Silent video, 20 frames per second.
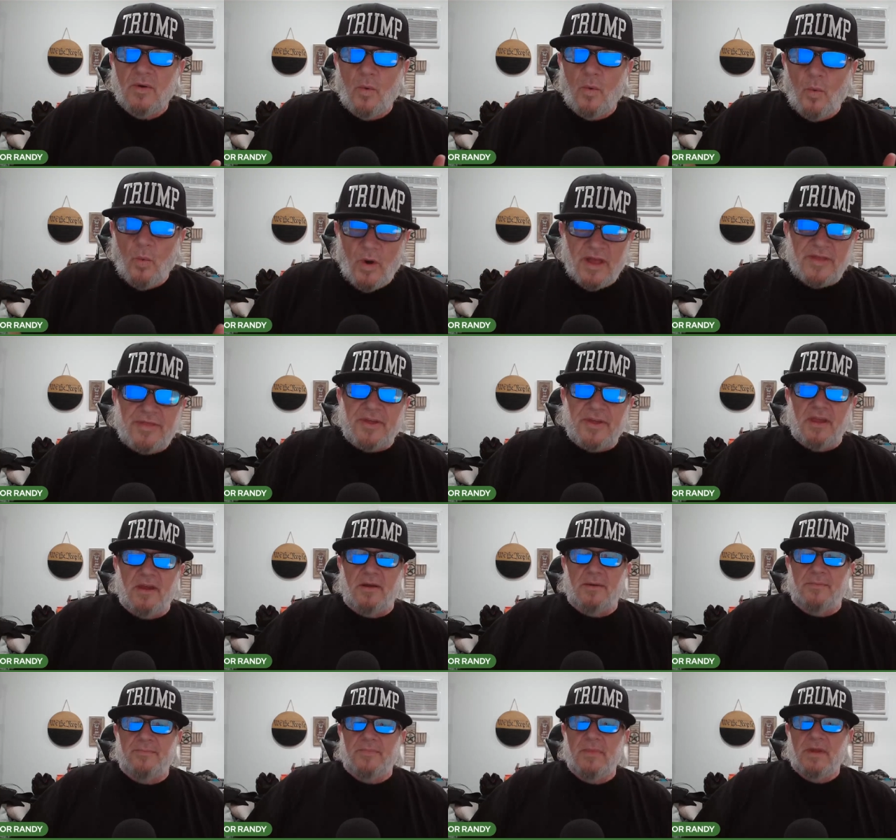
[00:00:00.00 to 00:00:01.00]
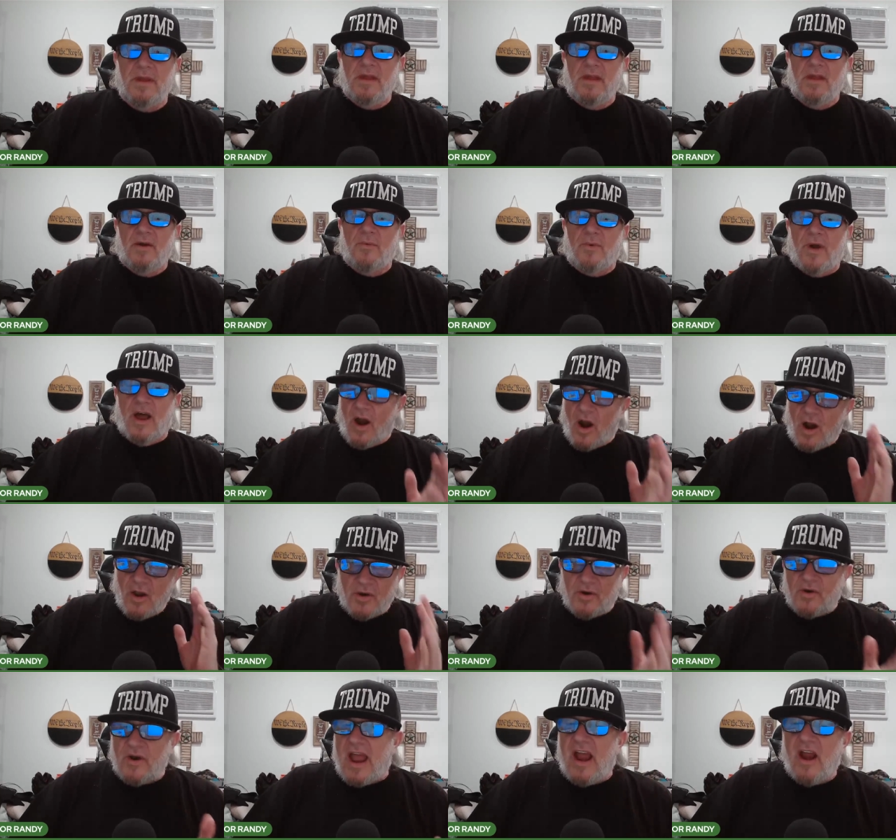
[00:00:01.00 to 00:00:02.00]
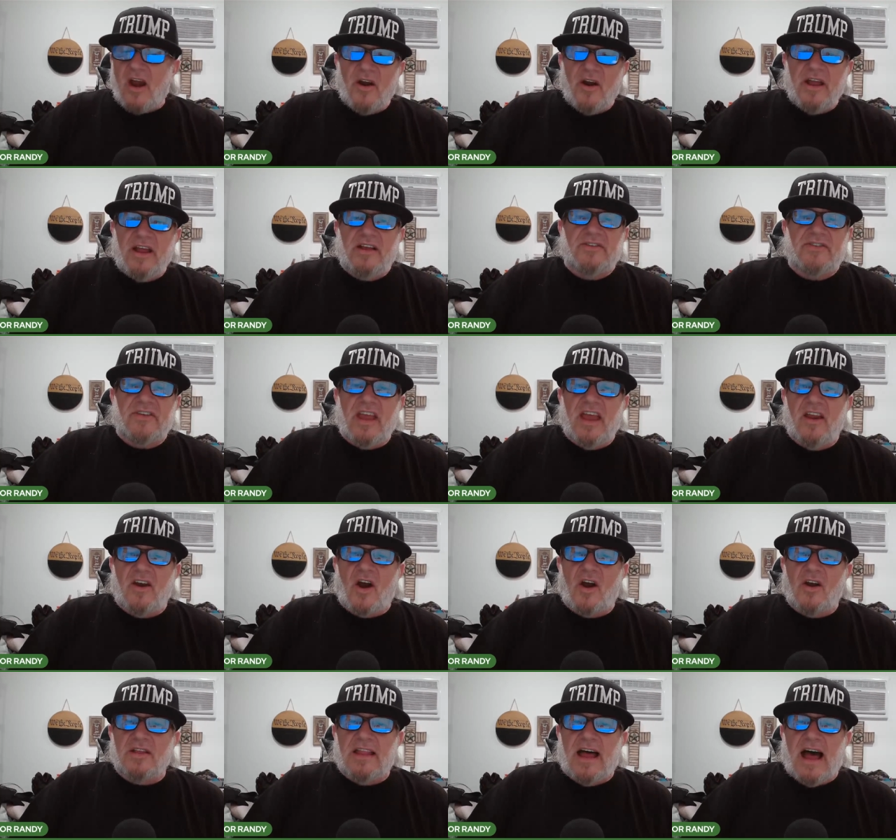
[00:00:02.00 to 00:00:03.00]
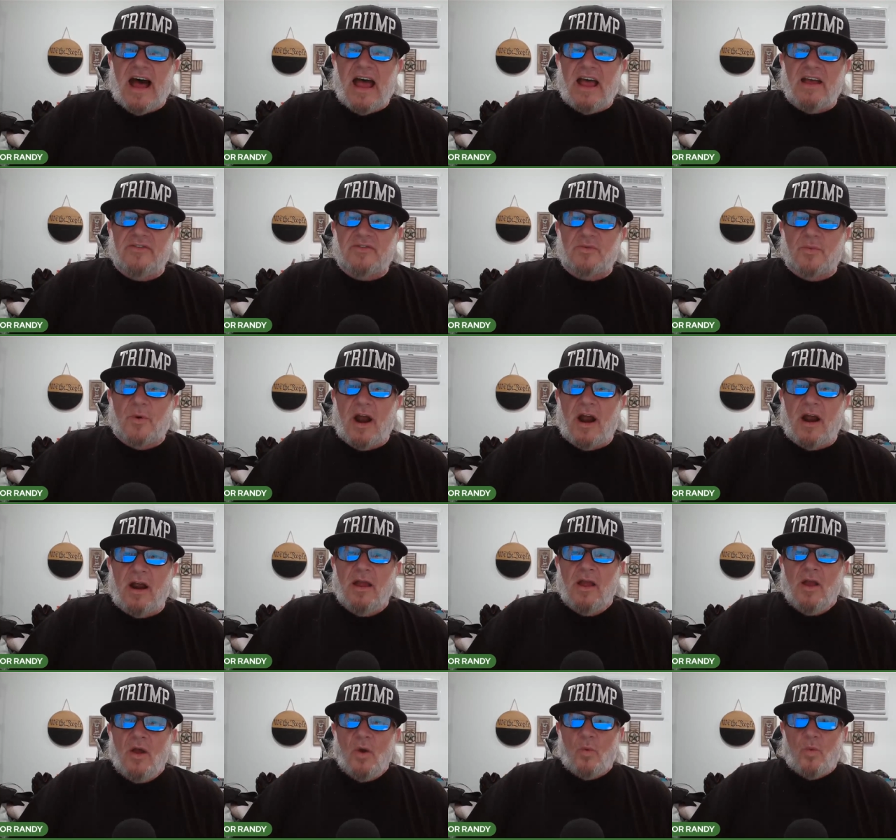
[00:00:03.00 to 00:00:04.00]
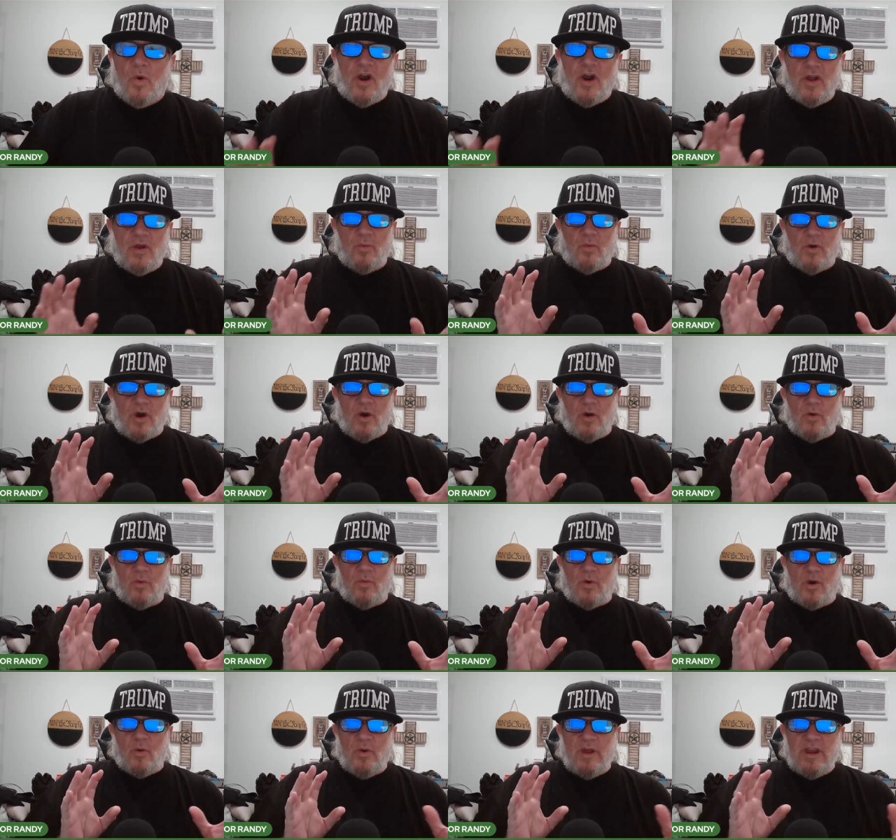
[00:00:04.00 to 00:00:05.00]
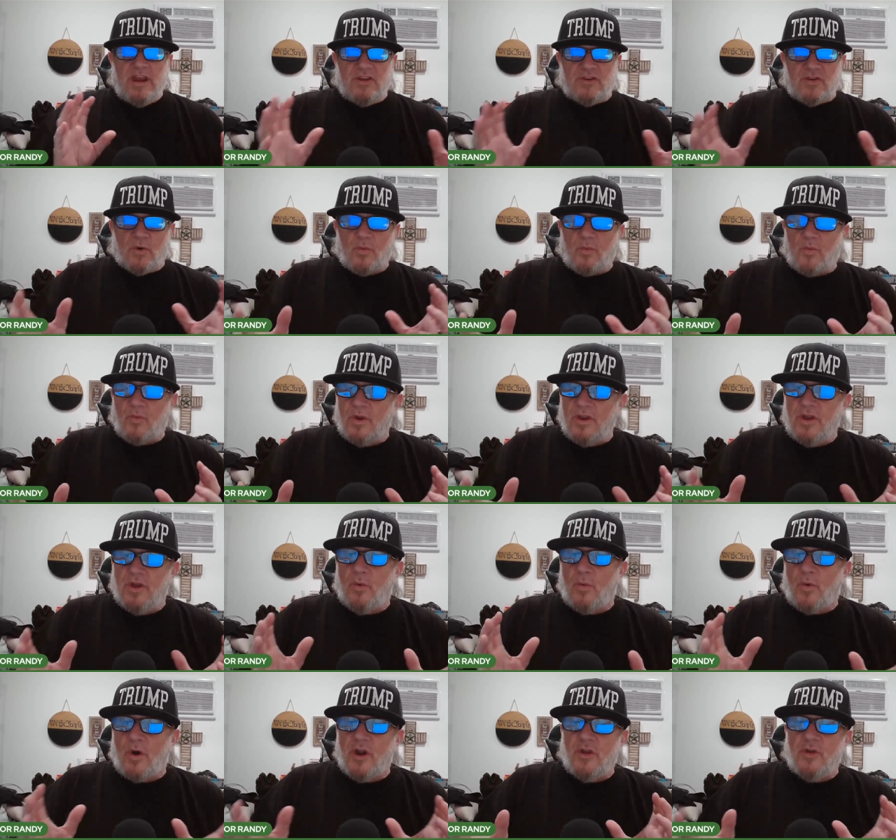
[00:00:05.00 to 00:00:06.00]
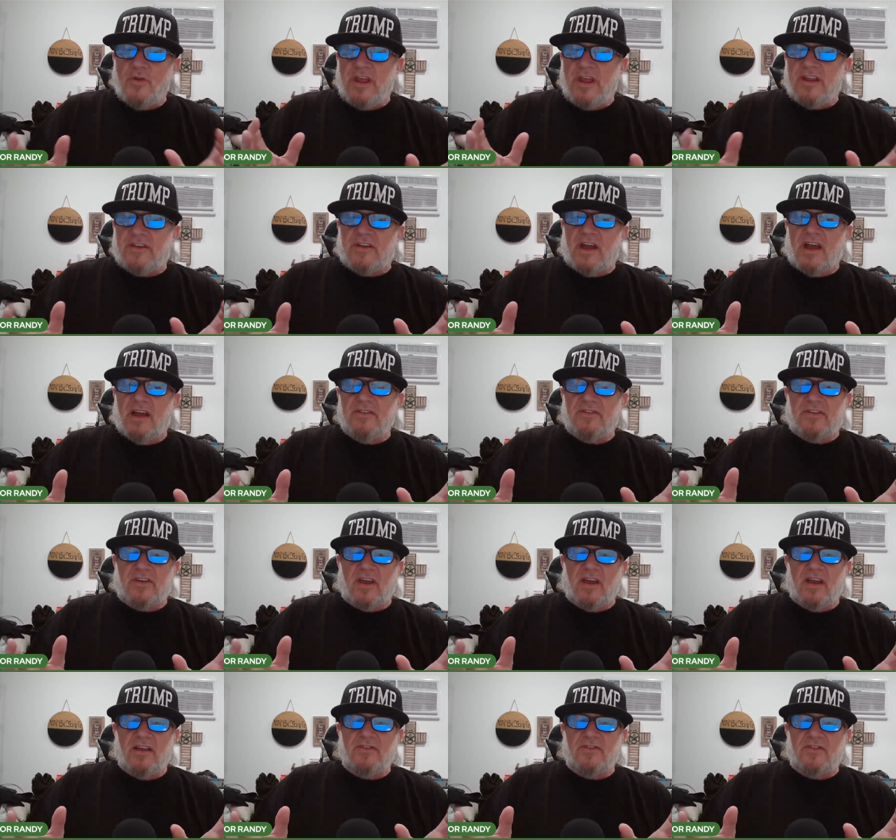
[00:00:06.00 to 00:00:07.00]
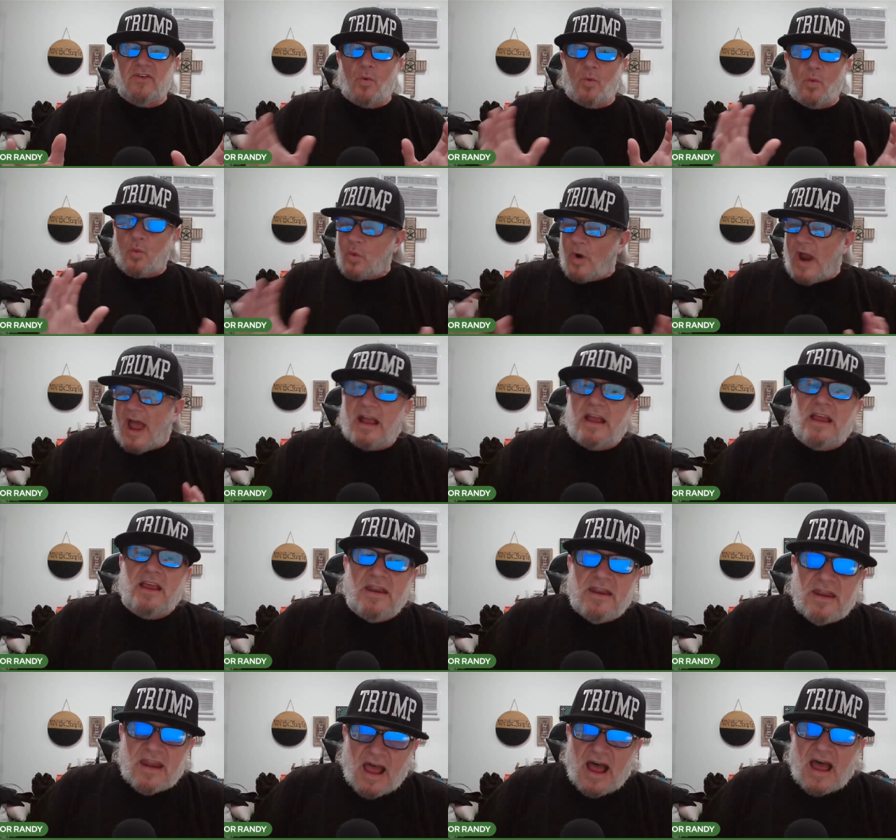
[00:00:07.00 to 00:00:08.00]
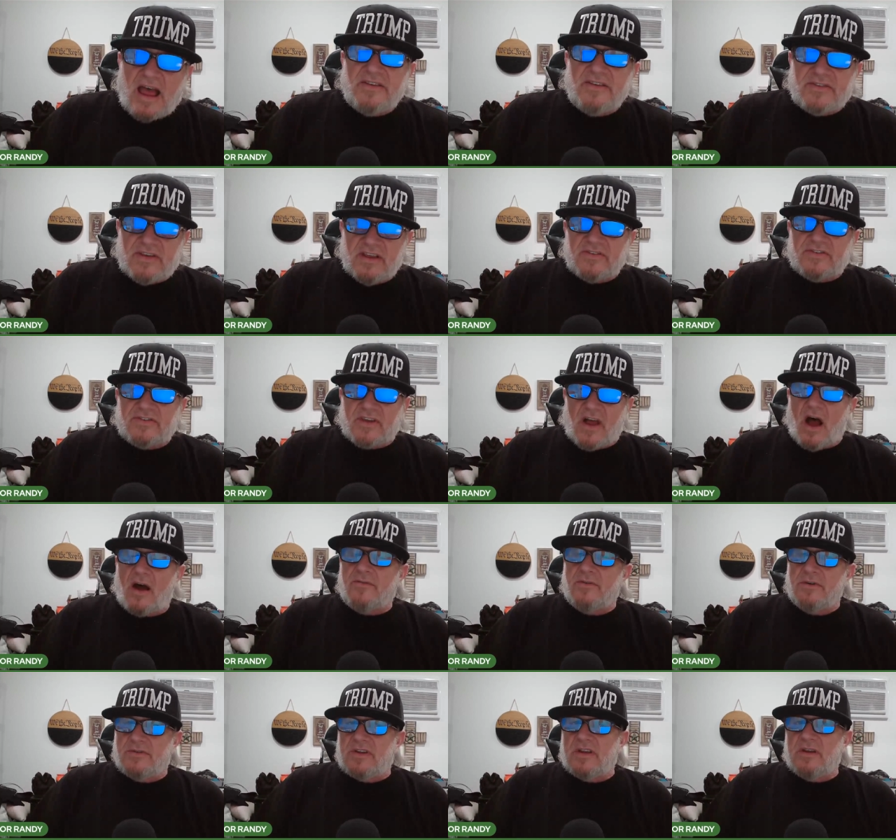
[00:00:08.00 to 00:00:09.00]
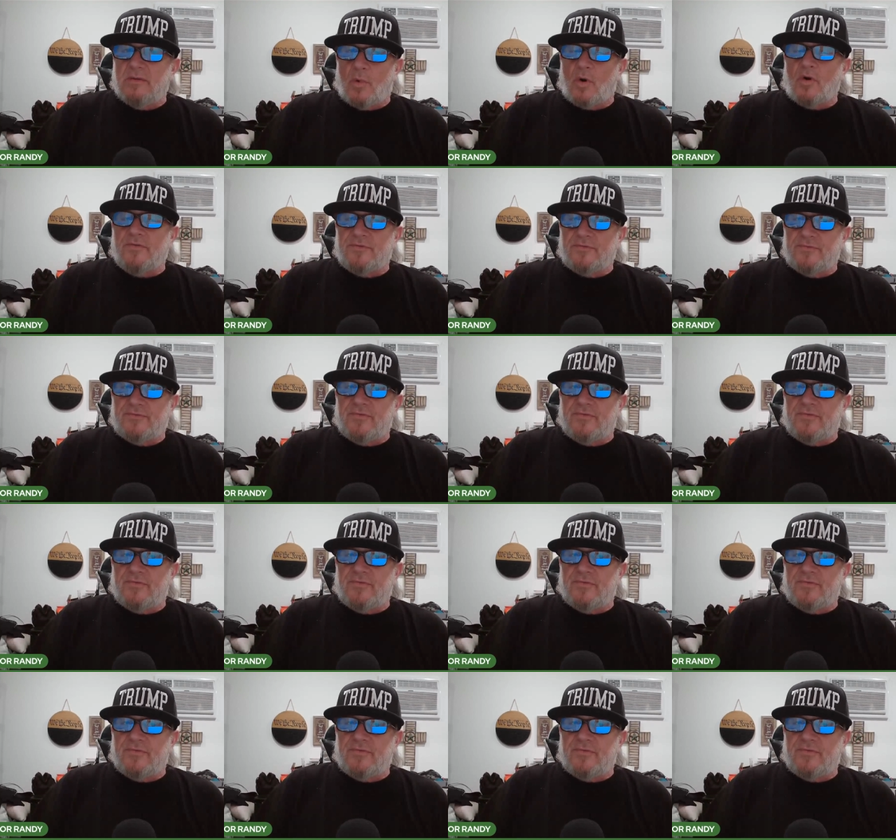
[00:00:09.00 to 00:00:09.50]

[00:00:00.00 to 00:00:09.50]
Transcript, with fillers: with him, right? Are there areas in our lives where where where where we need to you know where you need to to, to recognize his sovereignty more